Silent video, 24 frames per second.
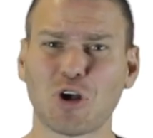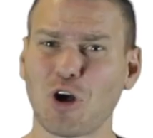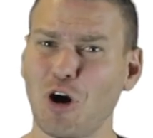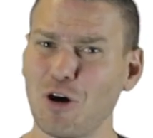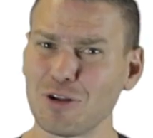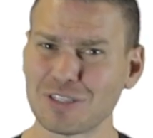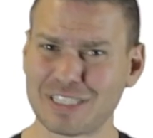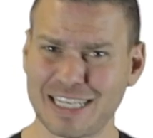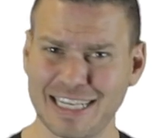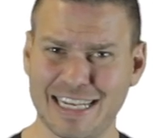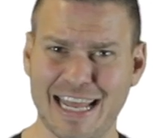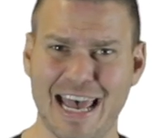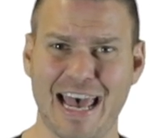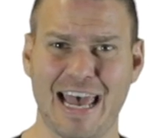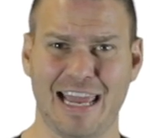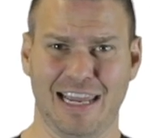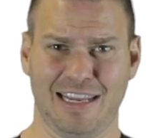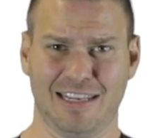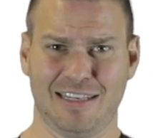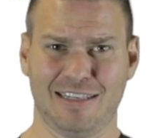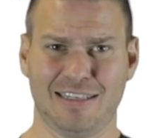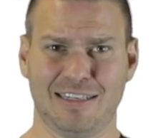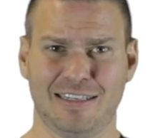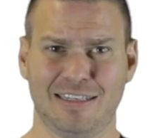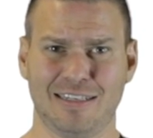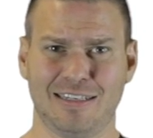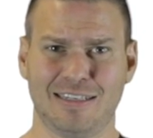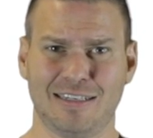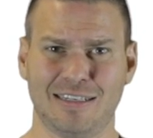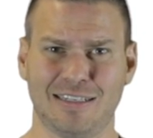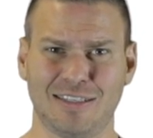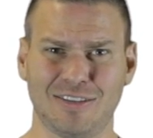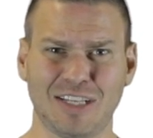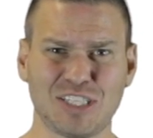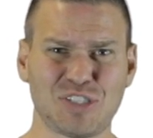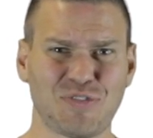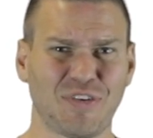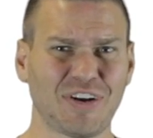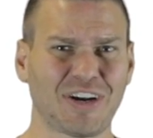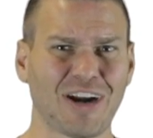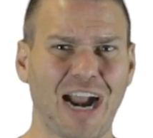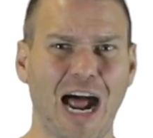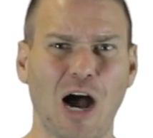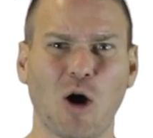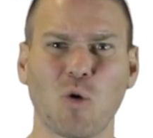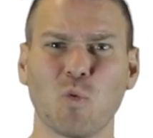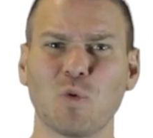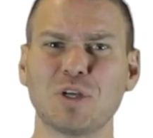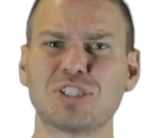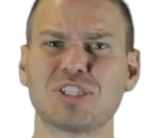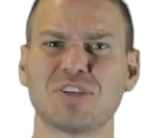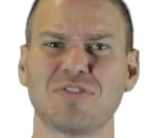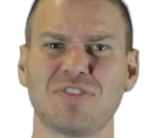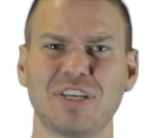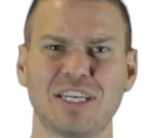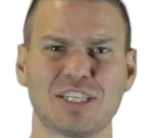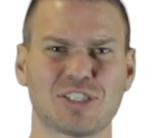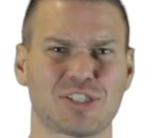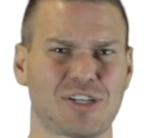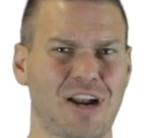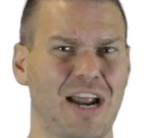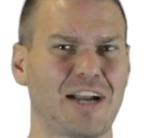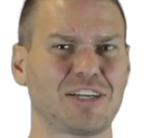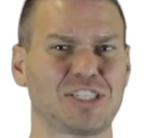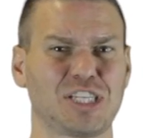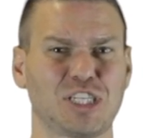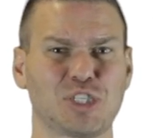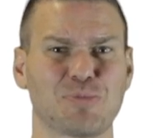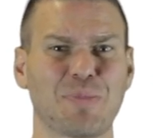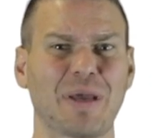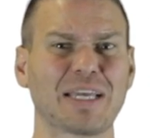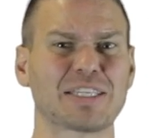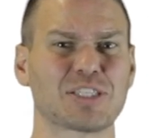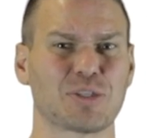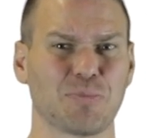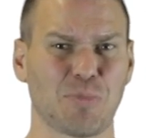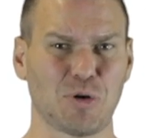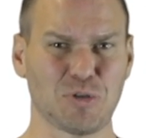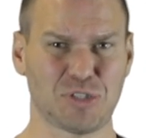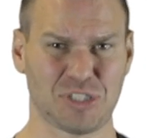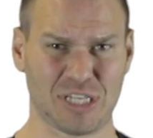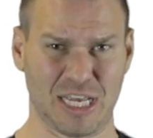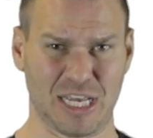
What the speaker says: a call today, and let's figure out which of these strategies makes the most